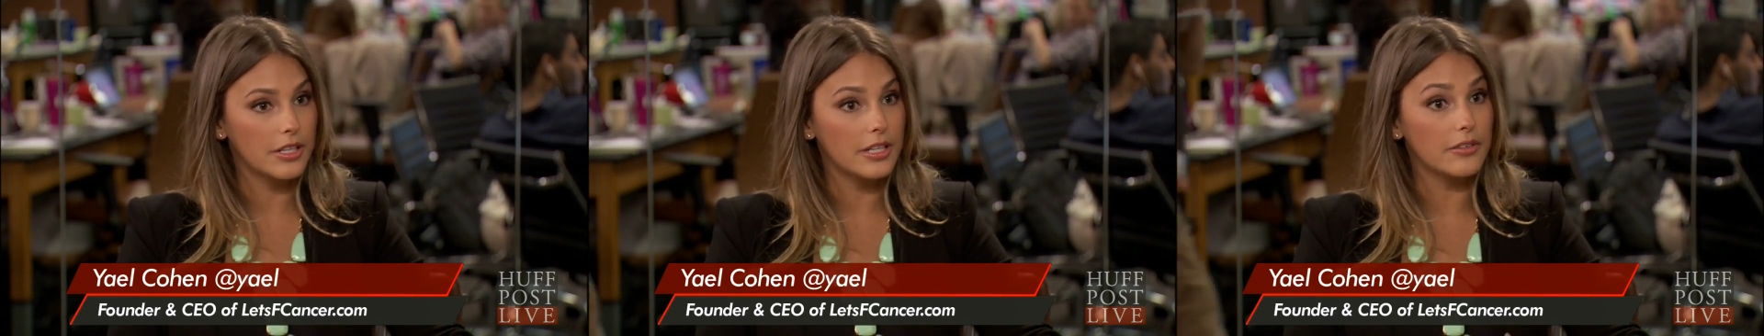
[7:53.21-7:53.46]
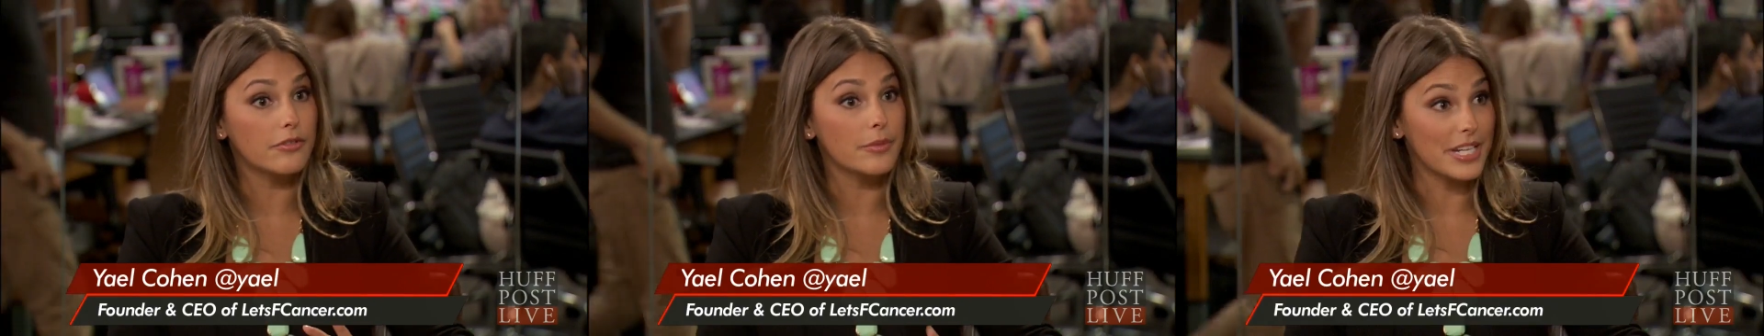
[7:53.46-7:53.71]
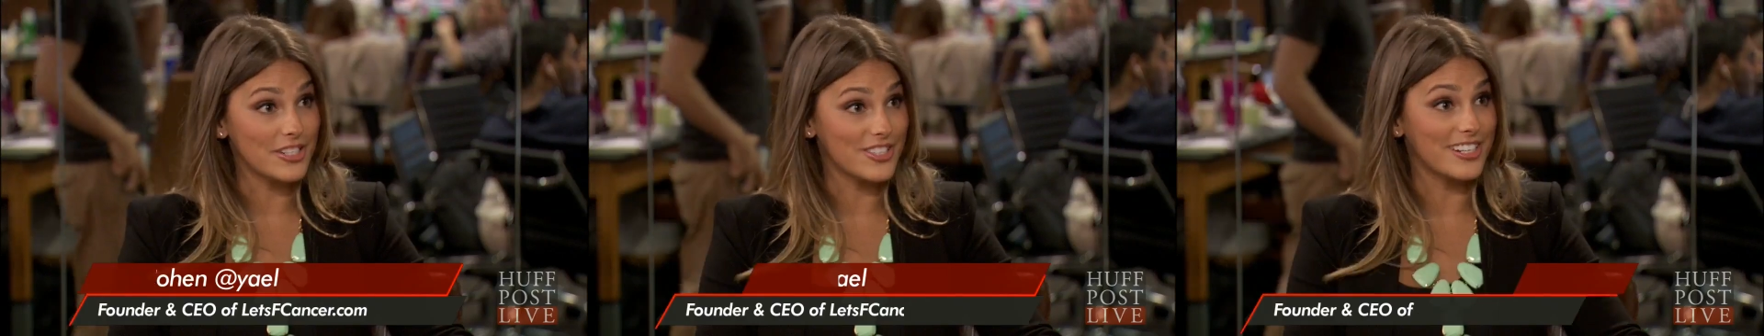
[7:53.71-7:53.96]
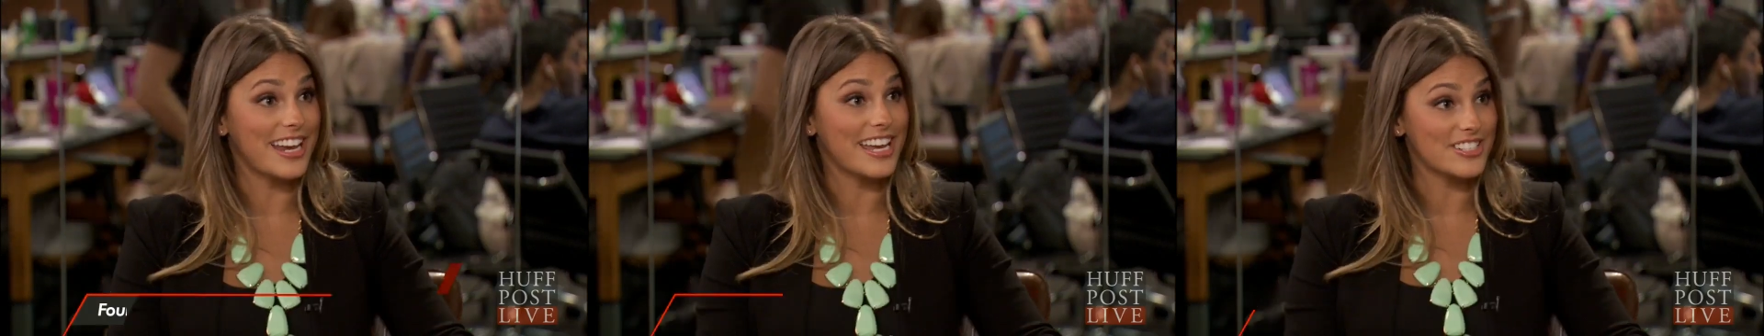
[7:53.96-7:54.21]

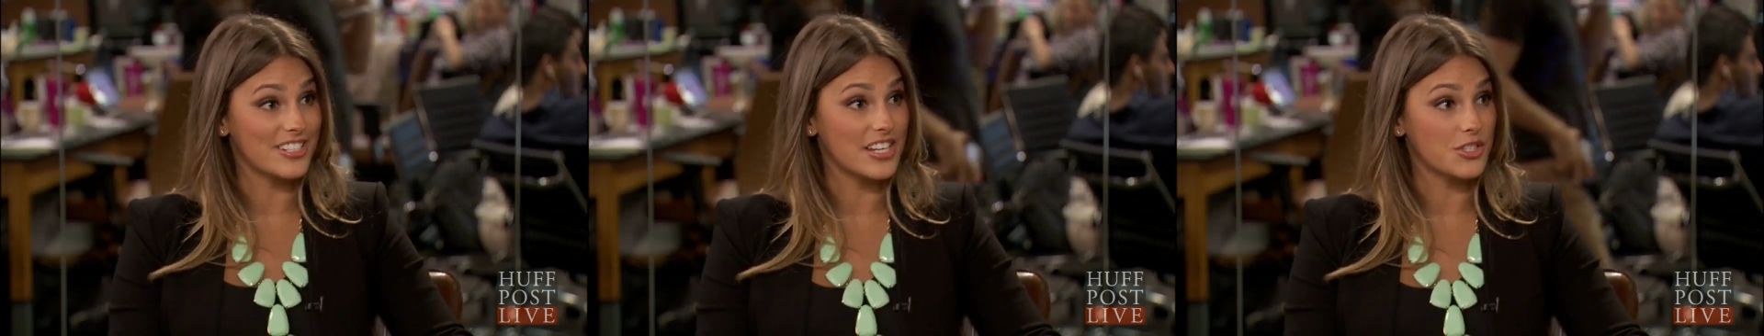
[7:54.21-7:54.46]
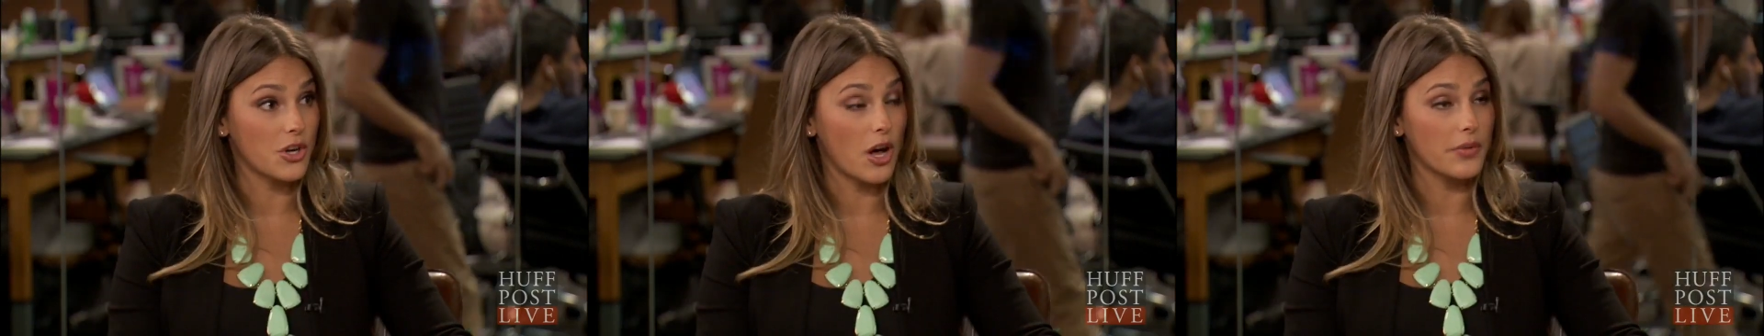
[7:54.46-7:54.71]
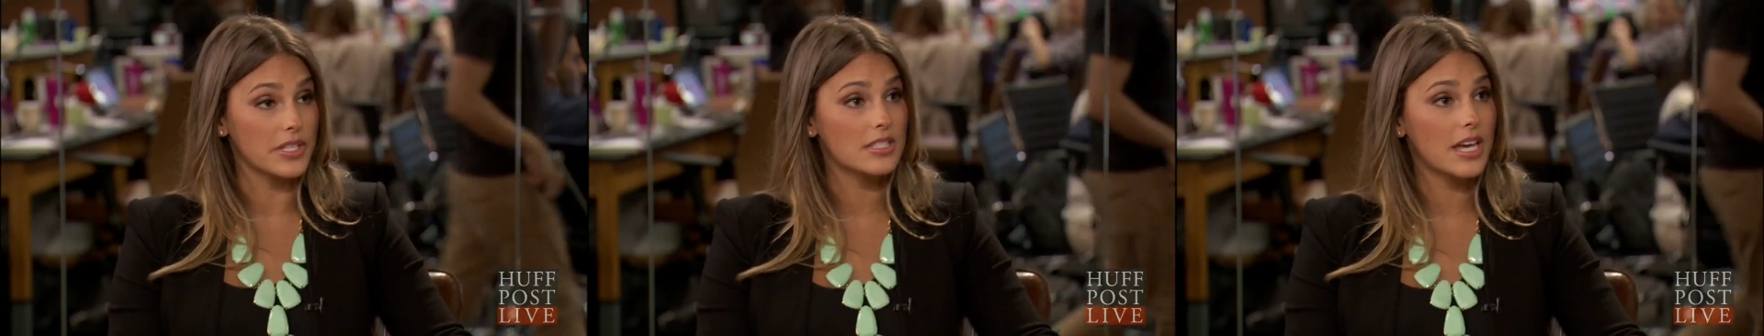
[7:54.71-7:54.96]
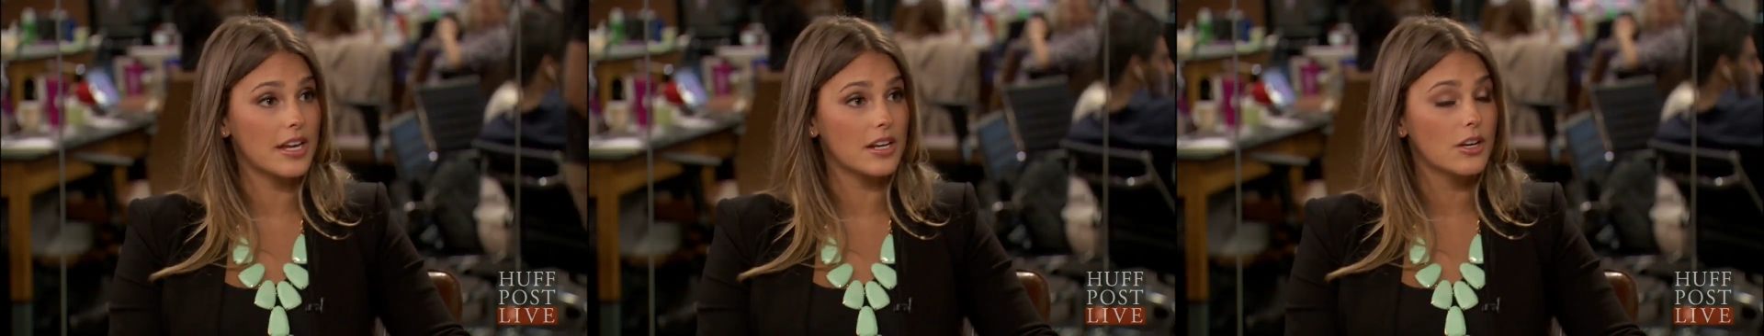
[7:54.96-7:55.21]
information and education on the
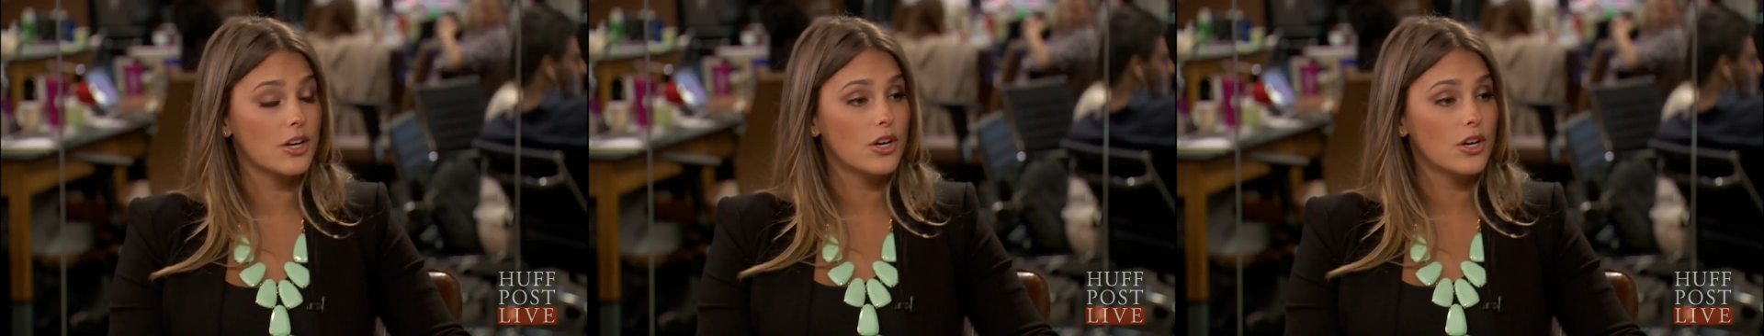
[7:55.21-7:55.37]
site,